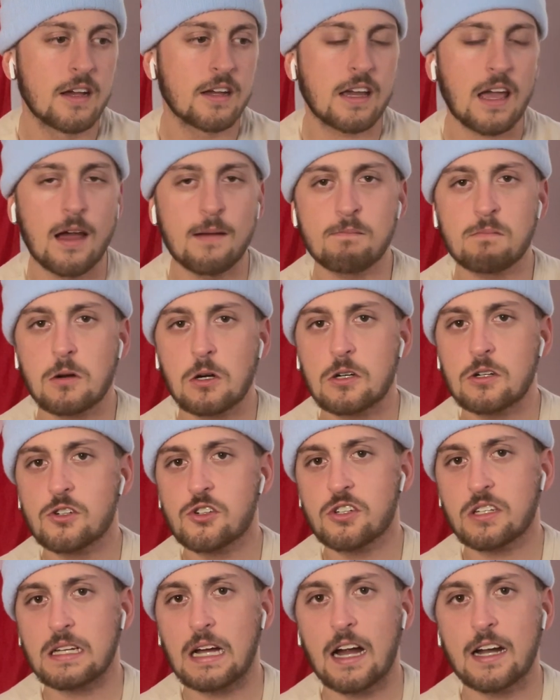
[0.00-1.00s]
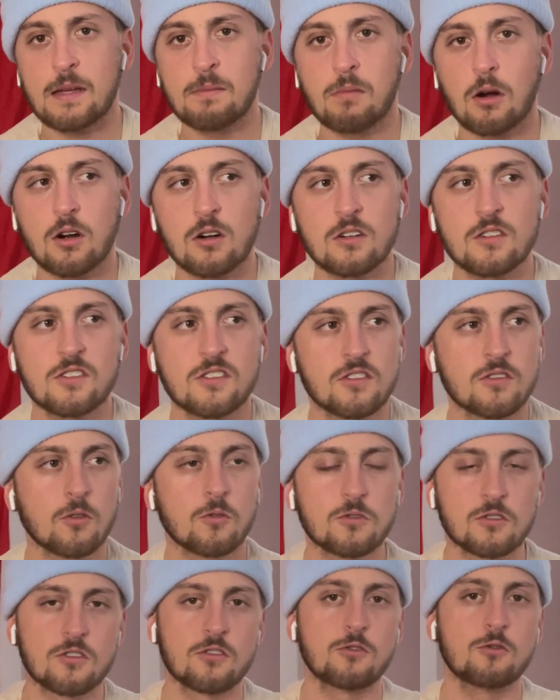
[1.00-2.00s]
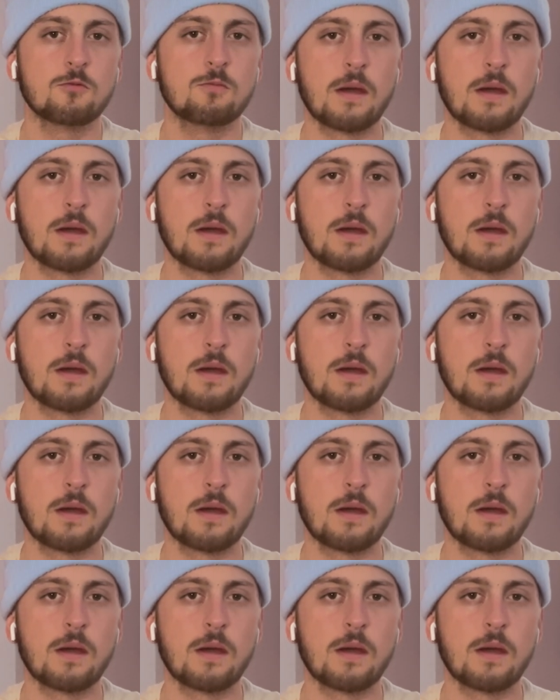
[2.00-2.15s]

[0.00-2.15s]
Ken Birch, Scottie Barnes, those two